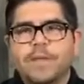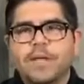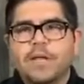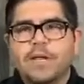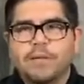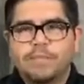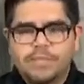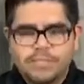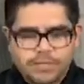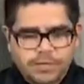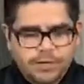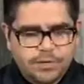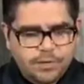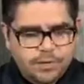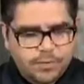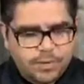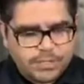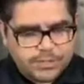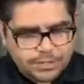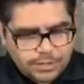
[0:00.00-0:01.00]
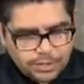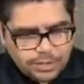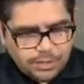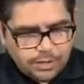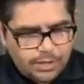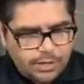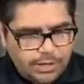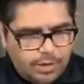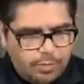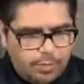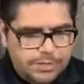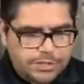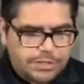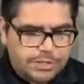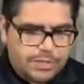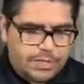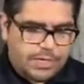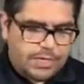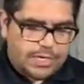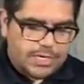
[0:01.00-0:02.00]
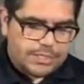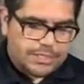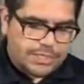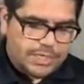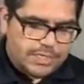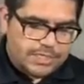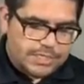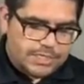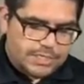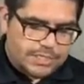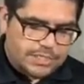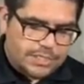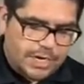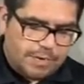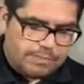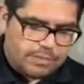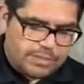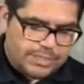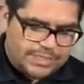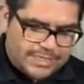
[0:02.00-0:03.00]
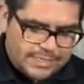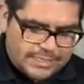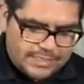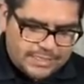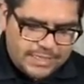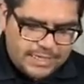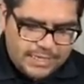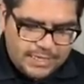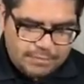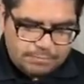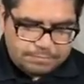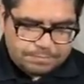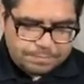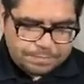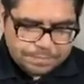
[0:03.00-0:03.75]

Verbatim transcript: Let me tell you who it was. Uh, I want you to look at Genesis chapter 16.